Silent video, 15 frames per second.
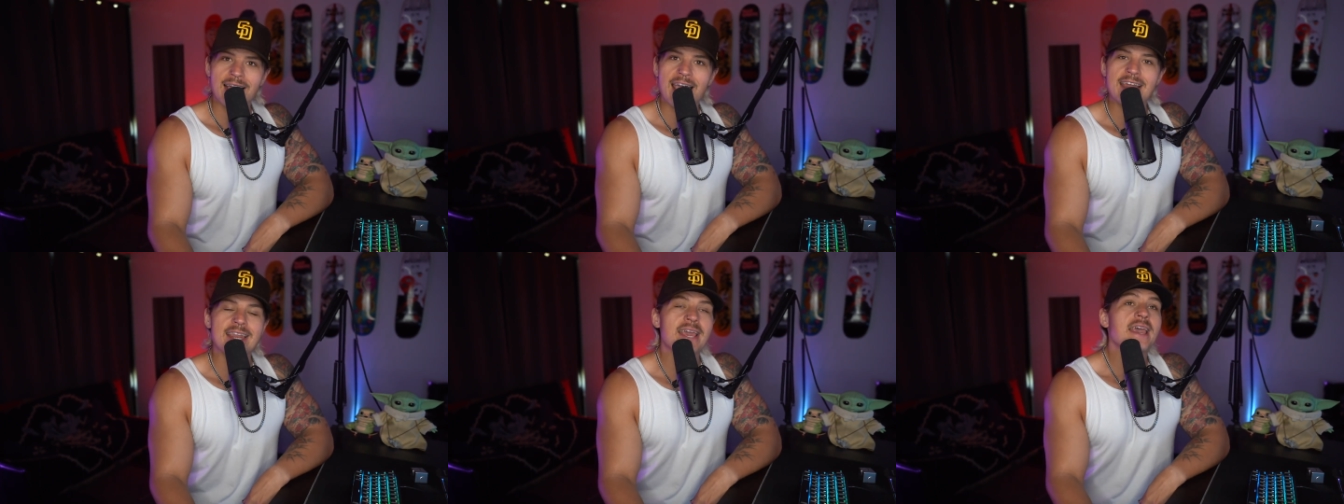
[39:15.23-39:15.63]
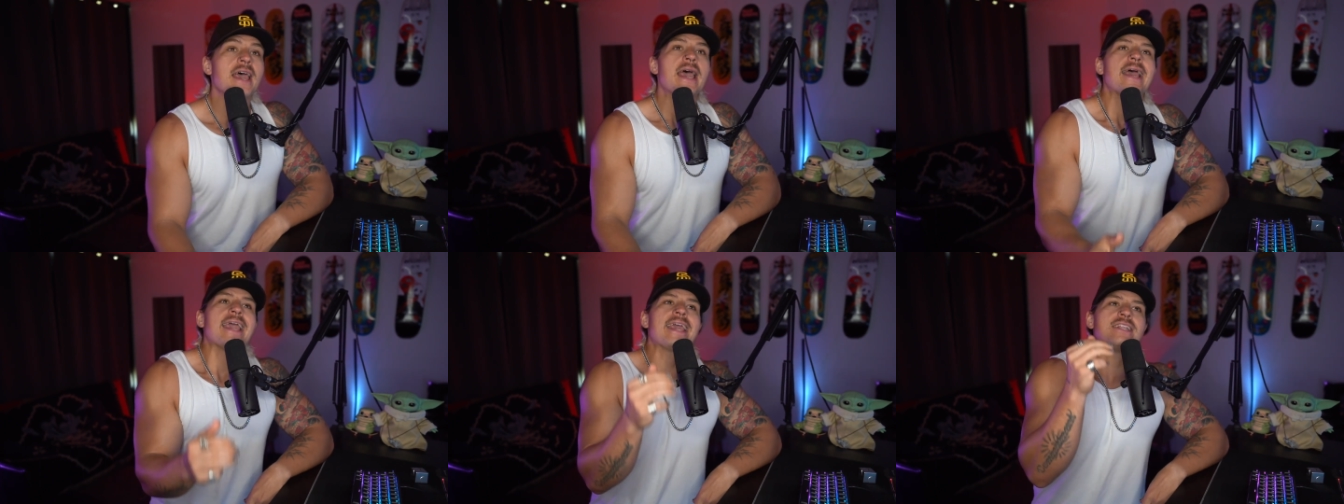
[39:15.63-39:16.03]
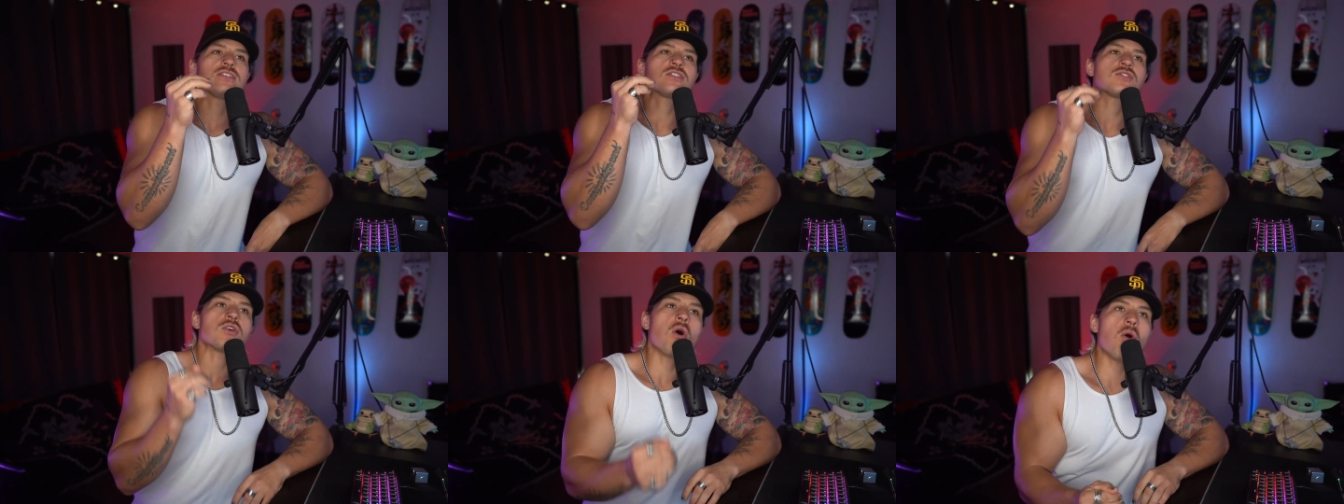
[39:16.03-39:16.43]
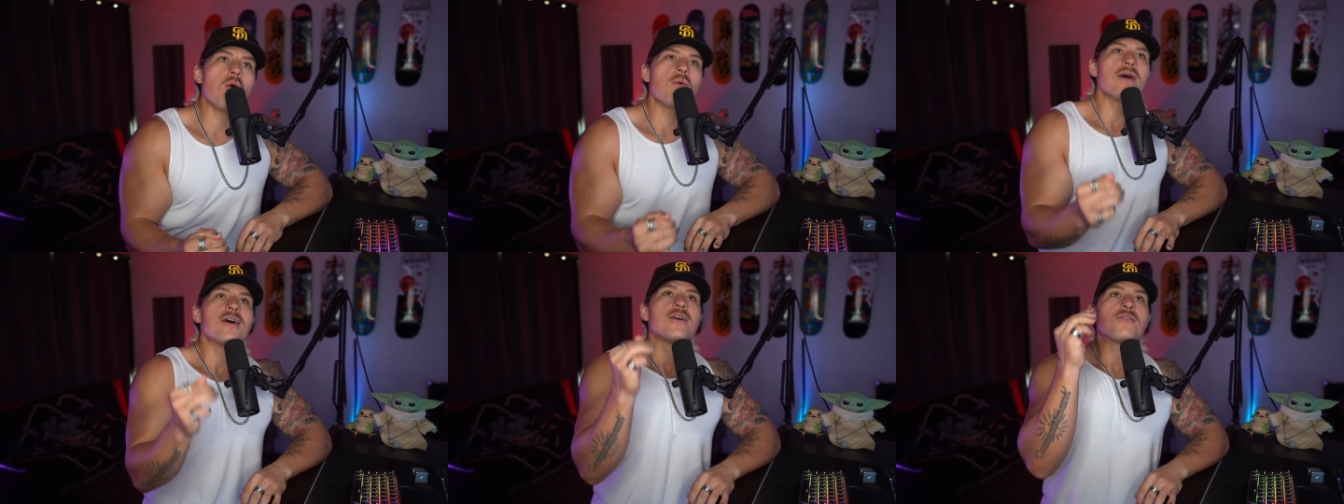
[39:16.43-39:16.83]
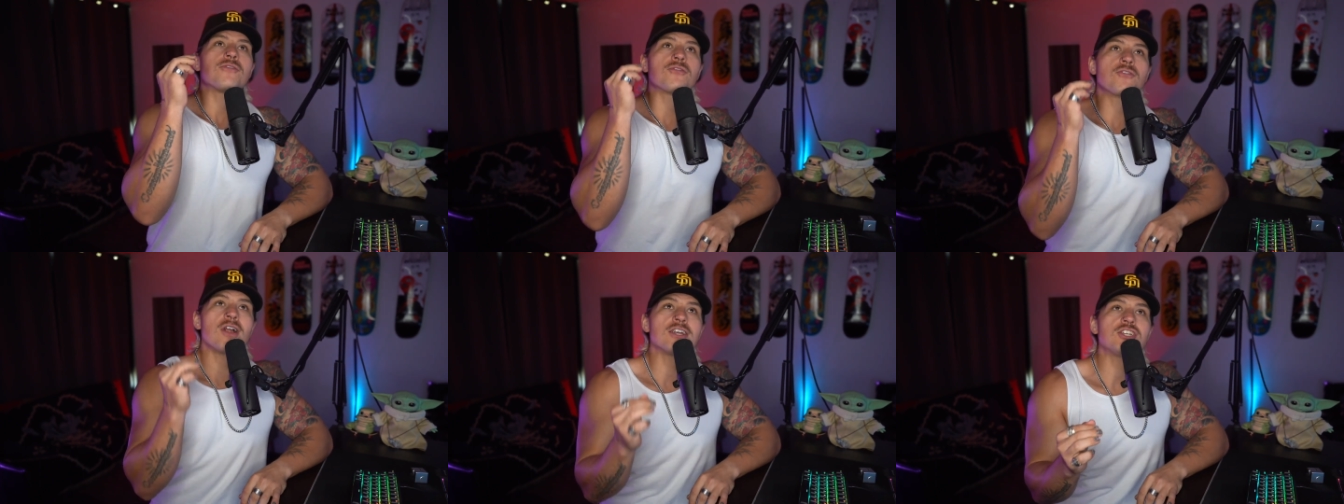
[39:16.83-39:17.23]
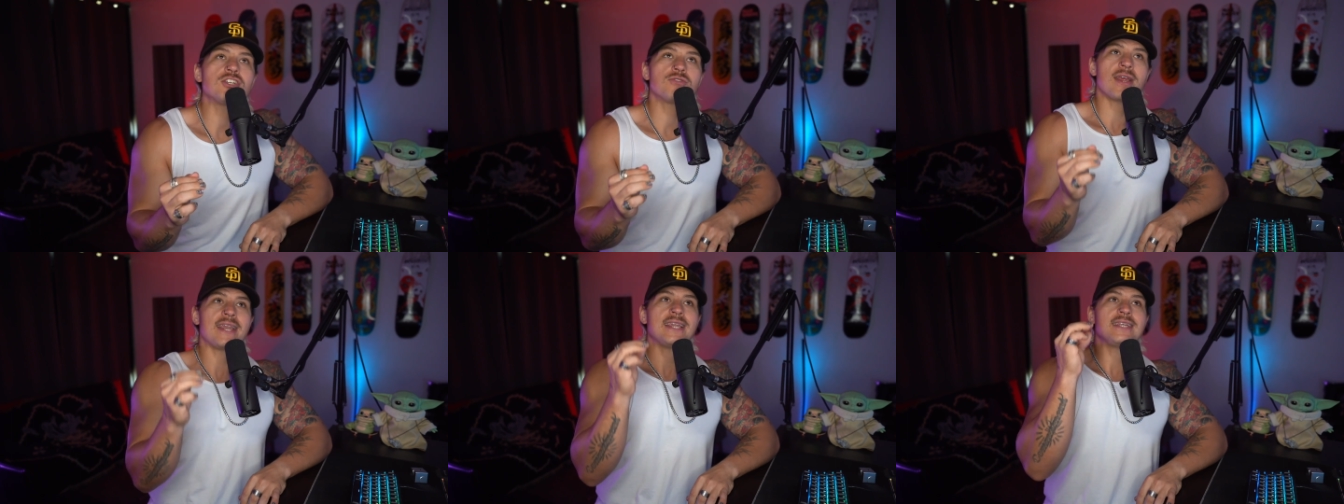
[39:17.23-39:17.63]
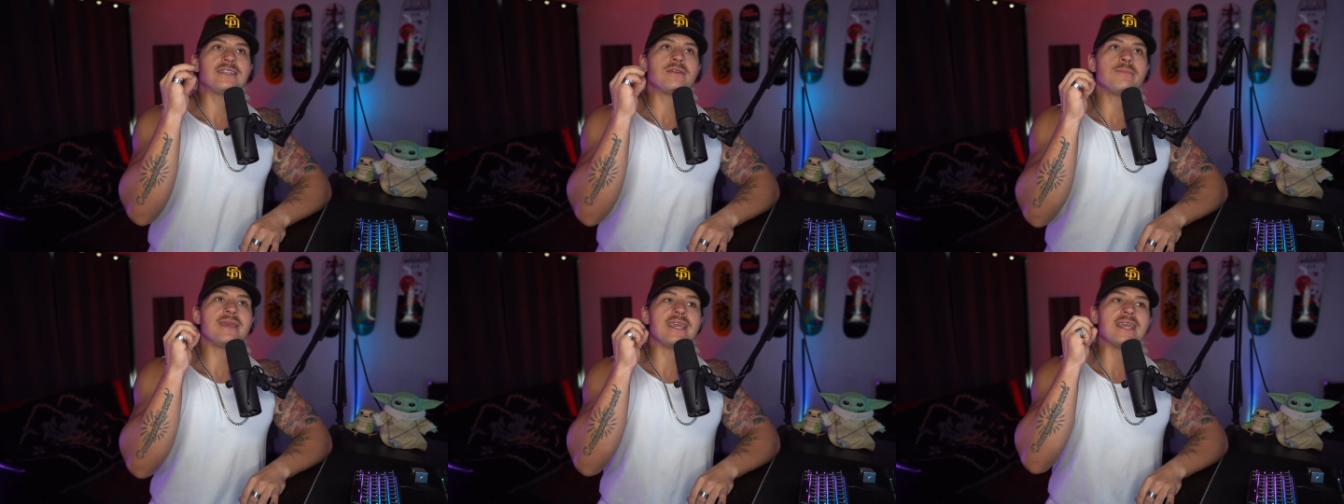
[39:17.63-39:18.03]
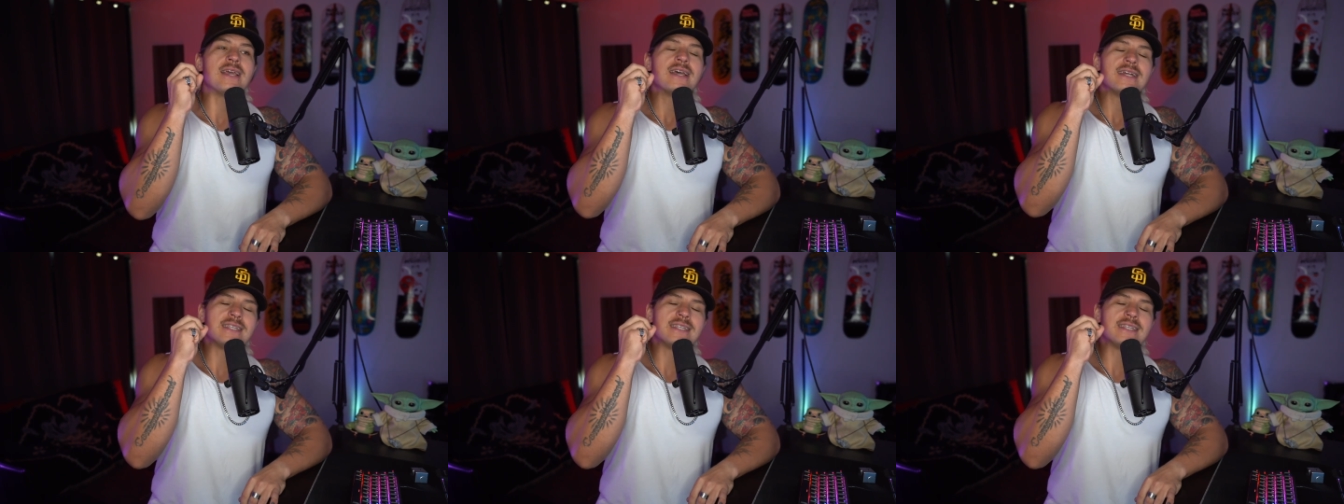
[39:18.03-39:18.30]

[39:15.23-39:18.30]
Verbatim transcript: And it's so frustrating to me